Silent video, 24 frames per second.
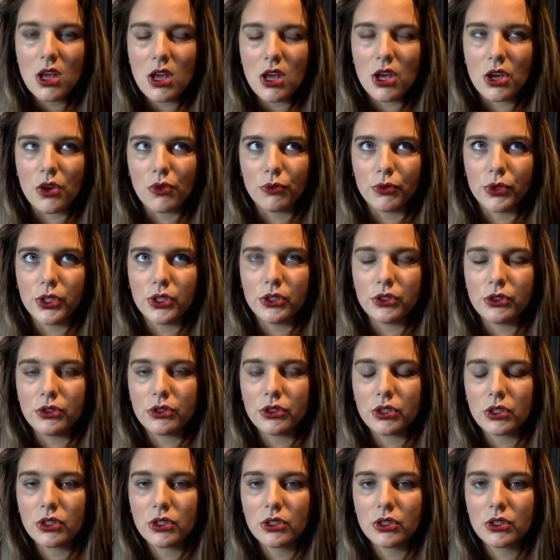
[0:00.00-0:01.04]
it
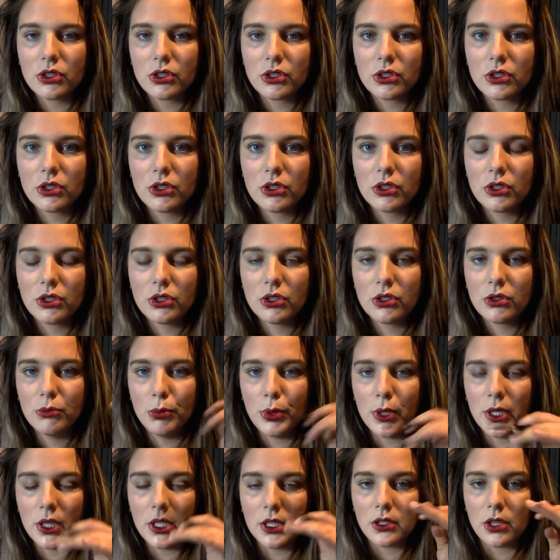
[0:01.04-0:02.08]
wouldn't
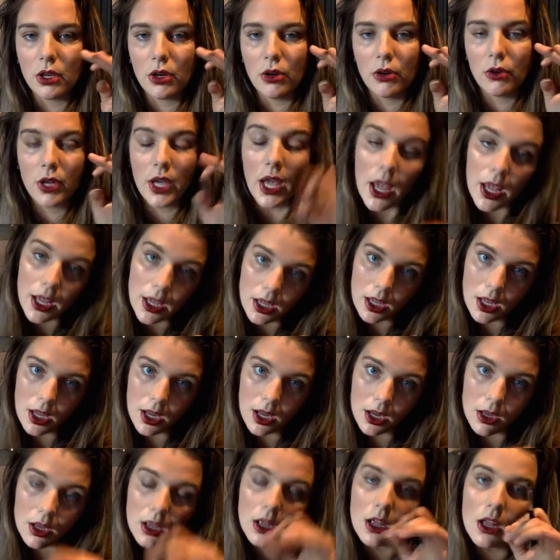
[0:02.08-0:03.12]
be so
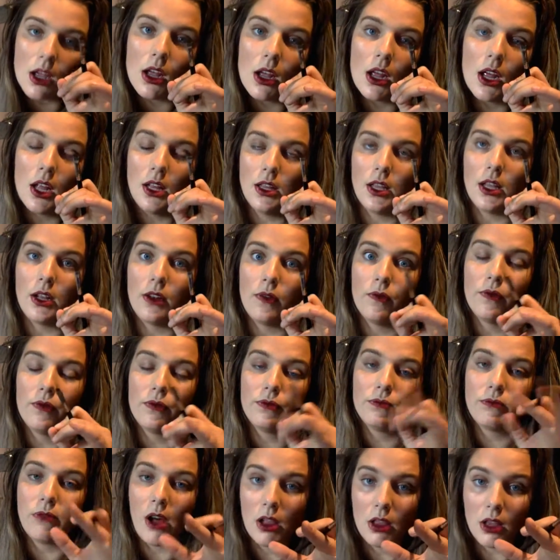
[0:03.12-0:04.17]
cakey and then
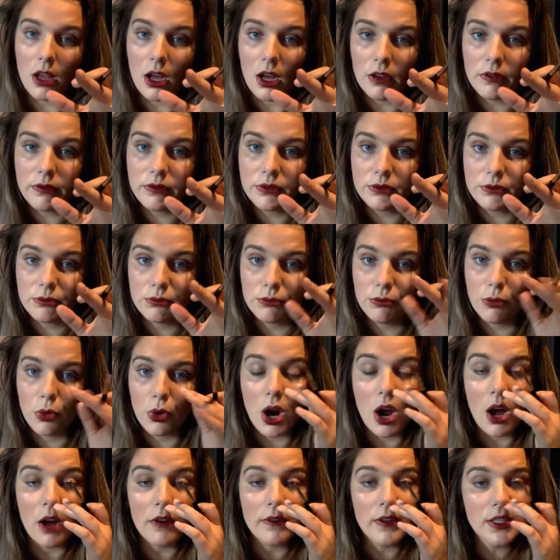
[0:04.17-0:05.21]
fall off
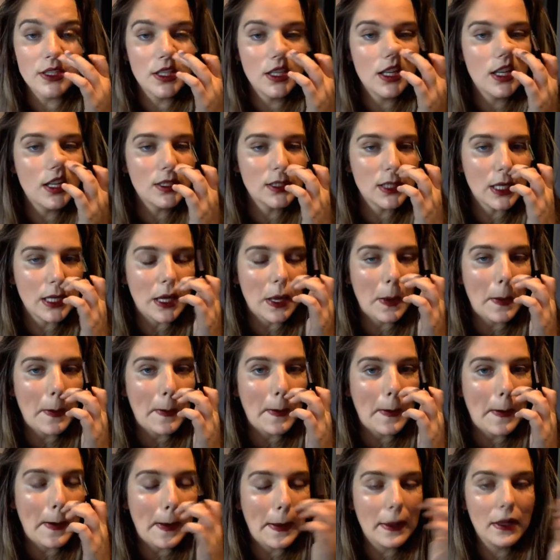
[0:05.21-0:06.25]
more obviously because, like,
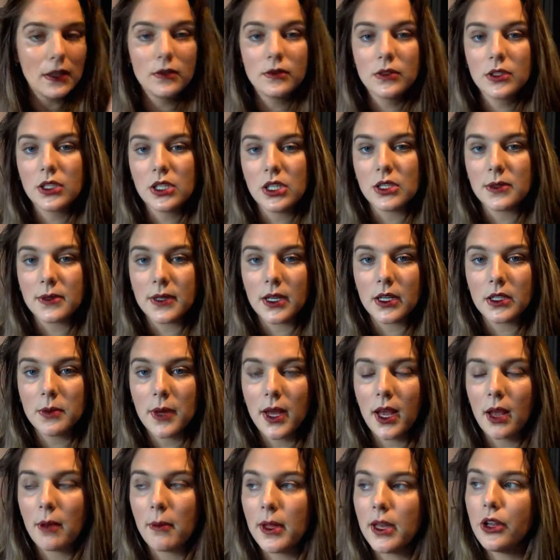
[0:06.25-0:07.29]
excuse me, I was
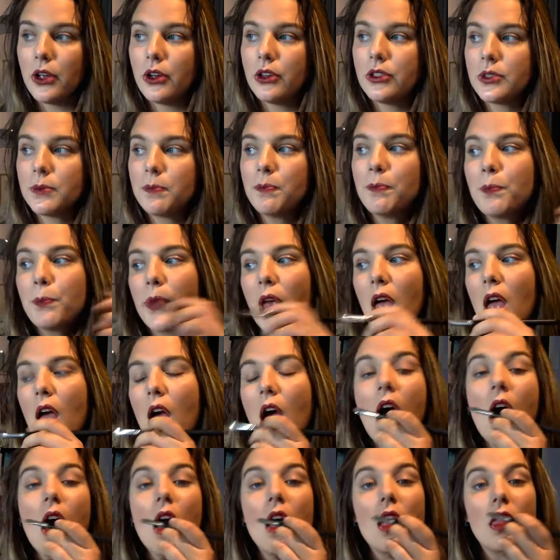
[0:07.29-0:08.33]
picking my nose.
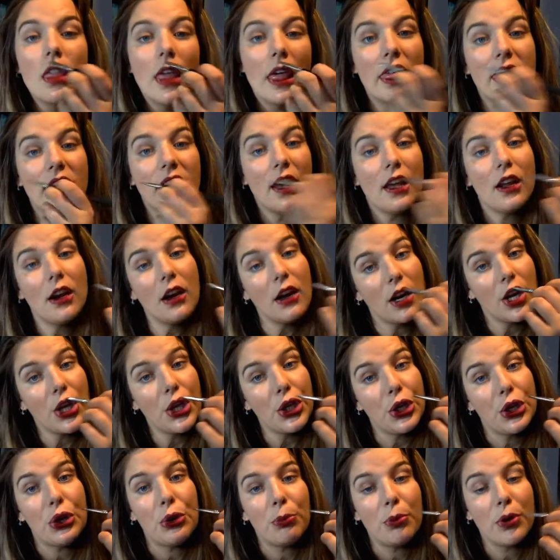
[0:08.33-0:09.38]
The thinner
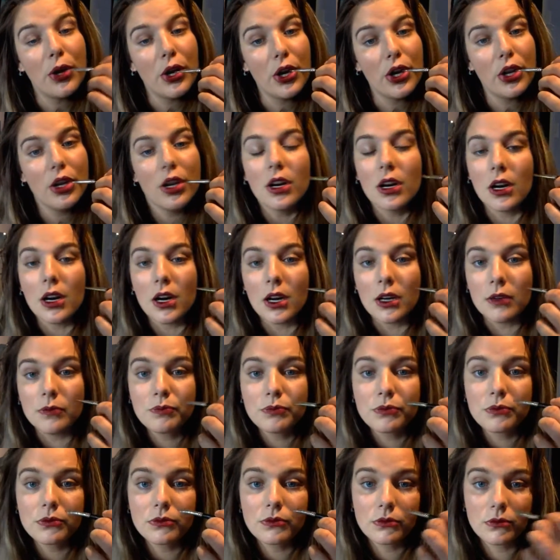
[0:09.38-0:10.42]
you put your
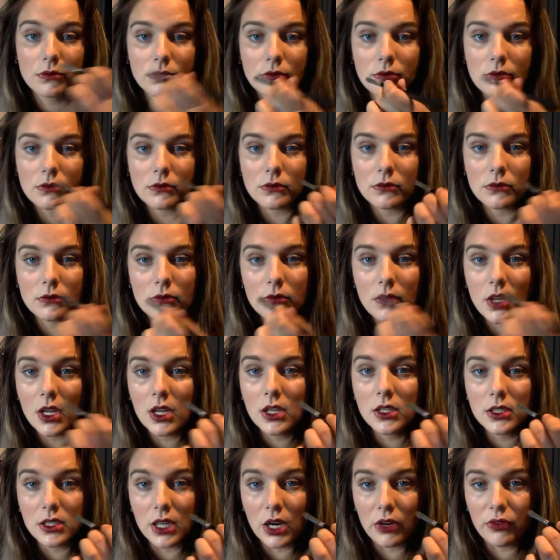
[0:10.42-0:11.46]

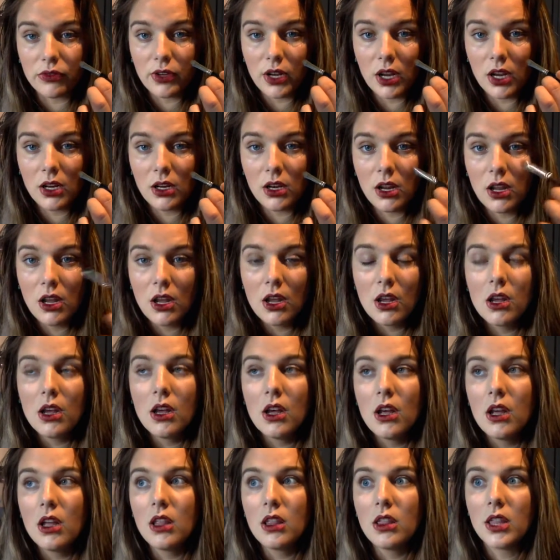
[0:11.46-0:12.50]
stuff on,
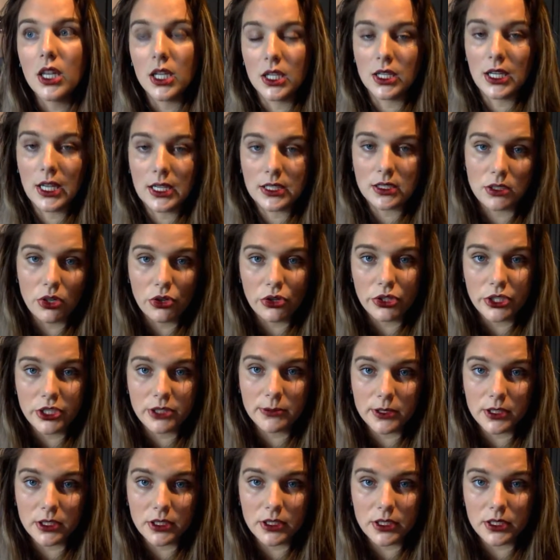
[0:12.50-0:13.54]
the less
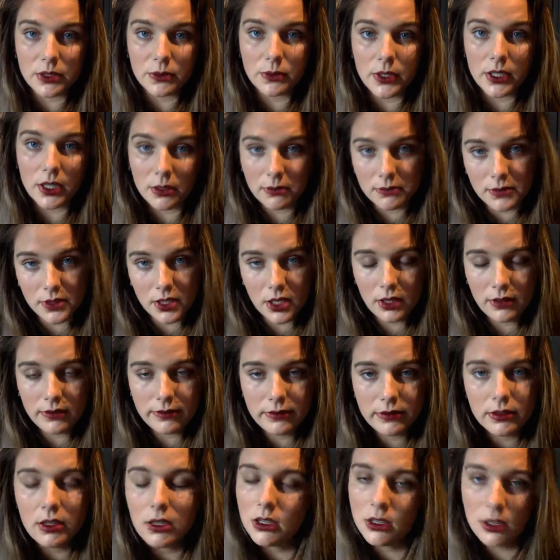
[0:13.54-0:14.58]
noticeable it is when it comes
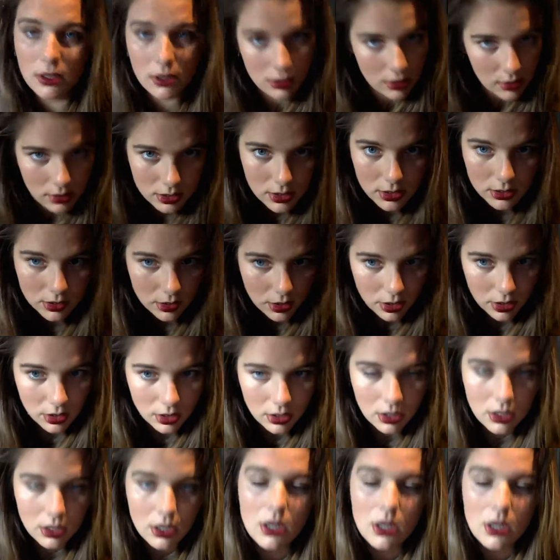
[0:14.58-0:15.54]
off. Duh.